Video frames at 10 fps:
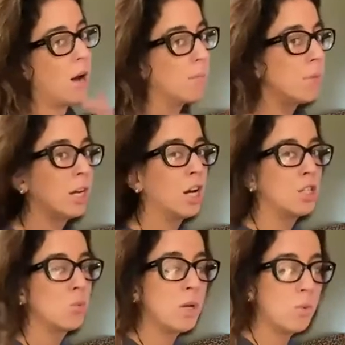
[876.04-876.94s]

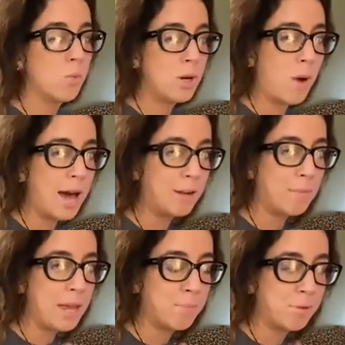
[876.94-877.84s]
Because we want to
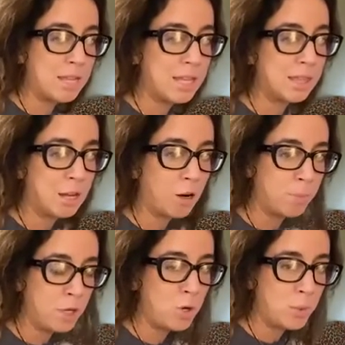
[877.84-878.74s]
make breathing
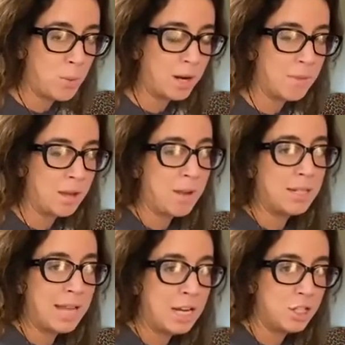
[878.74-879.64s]
therapeutic. We want to make
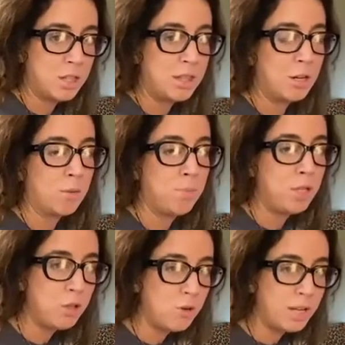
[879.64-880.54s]
meditation
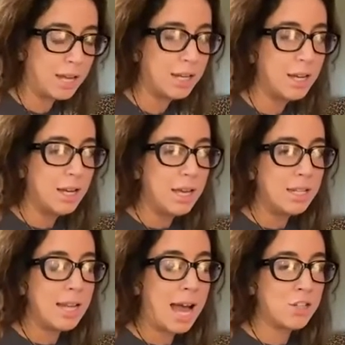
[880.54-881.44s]
therapeutic,
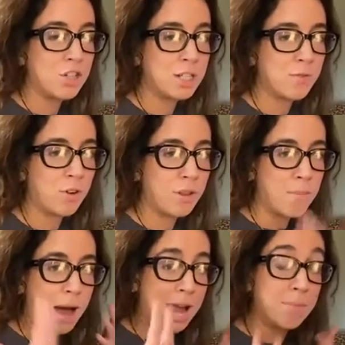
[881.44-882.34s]
not just for the
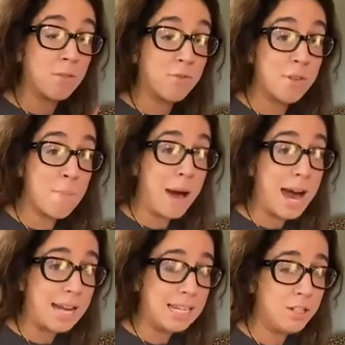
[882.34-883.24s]
mind, but for the
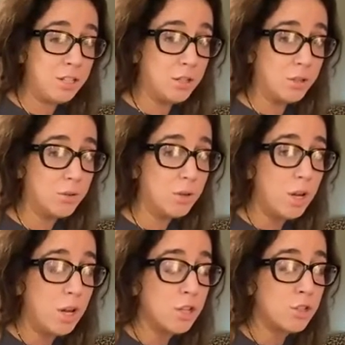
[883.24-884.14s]
body too.
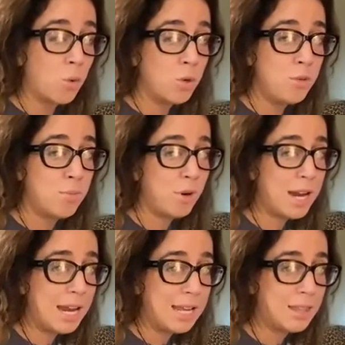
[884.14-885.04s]
So when you
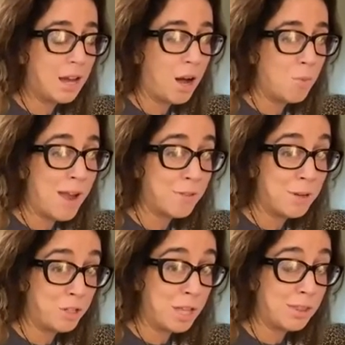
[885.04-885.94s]
breathe, we have to
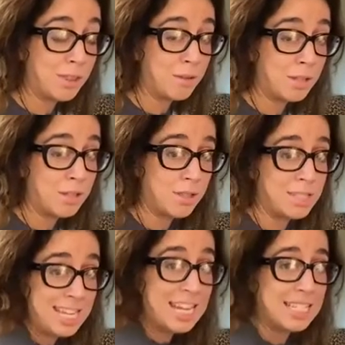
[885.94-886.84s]
make sure that the
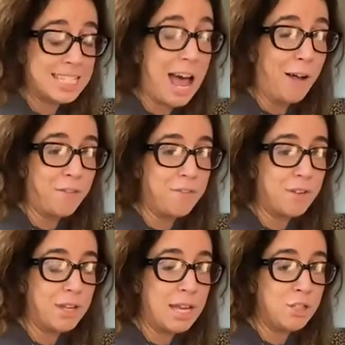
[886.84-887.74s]
seat itself
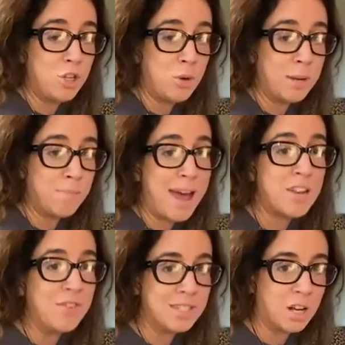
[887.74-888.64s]
is doing
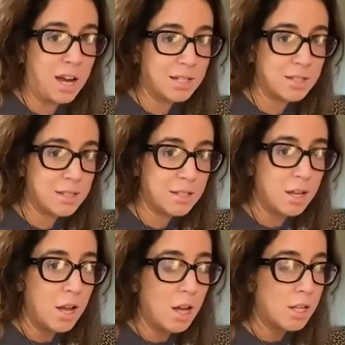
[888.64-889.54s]
benefits to us.
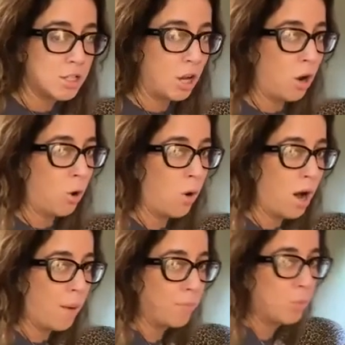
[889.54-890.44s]
So
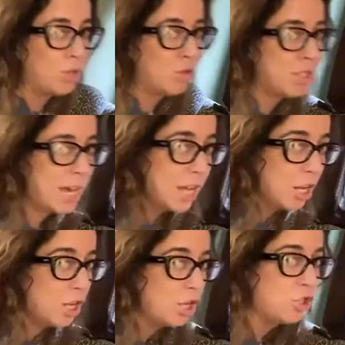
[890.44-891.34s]
when you sit,
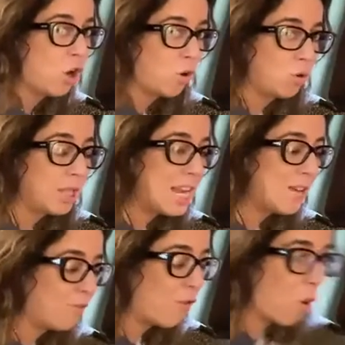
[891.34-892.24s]
don't lean
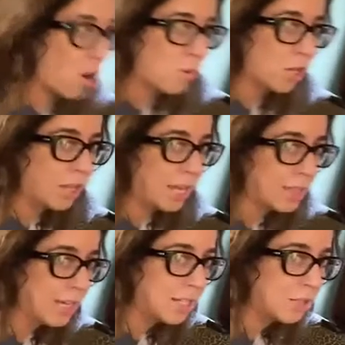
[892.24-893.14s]
forward like
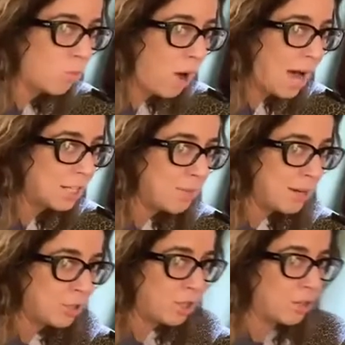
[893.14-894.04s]
this. Watch to
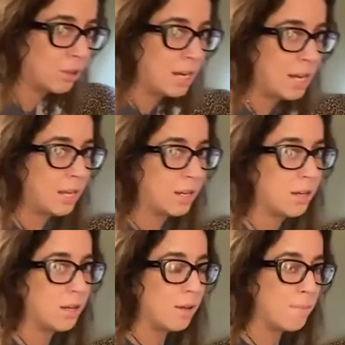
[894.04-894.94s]
make sure that you're leaning
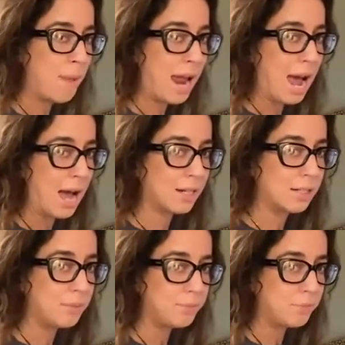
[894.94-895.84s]
back.
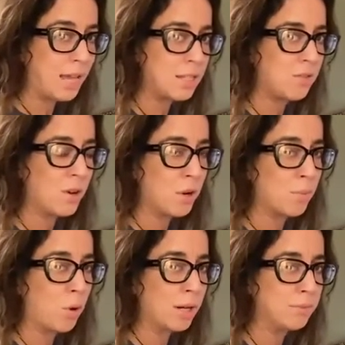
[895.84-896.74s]
That's very
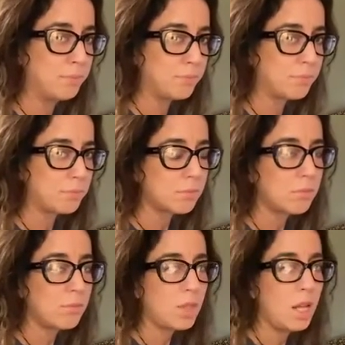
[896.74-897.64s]
important.
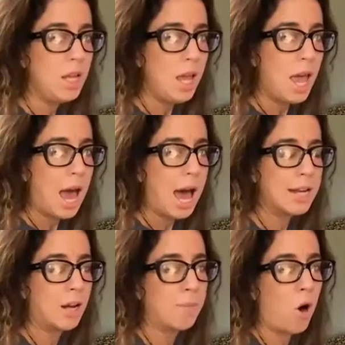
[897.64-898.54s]

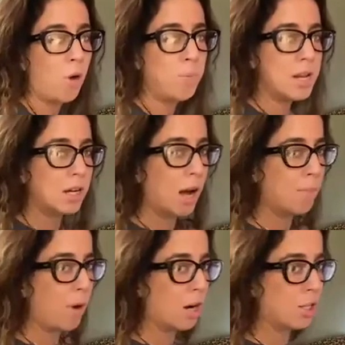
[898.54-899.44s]
And opening up
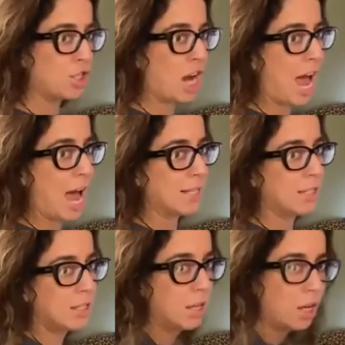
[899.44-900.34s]
our
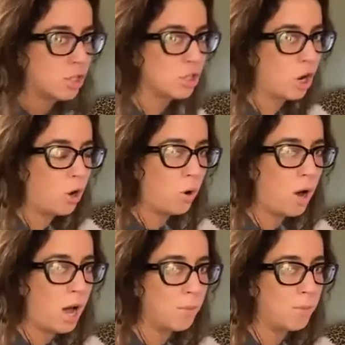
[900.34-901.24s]
chest. So
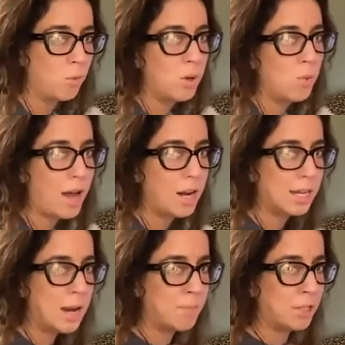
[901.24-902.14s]
we want to
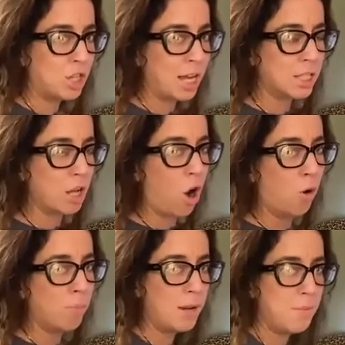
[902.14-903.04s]
keep the chest
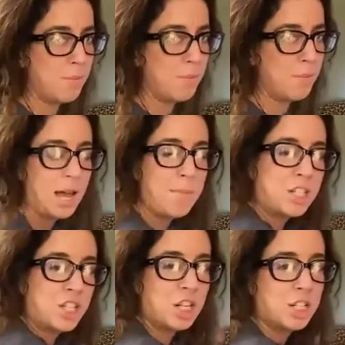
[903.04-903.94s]
open, but I'm
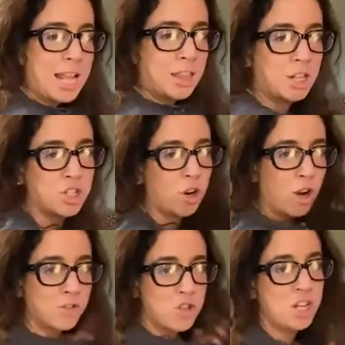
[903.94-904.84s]
actually going to take the shirt
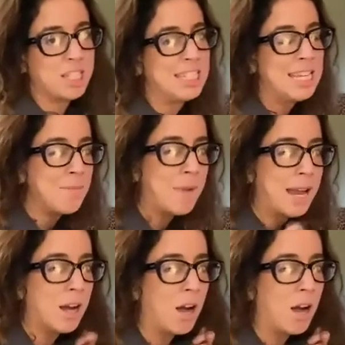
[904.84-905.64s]
off so you can see my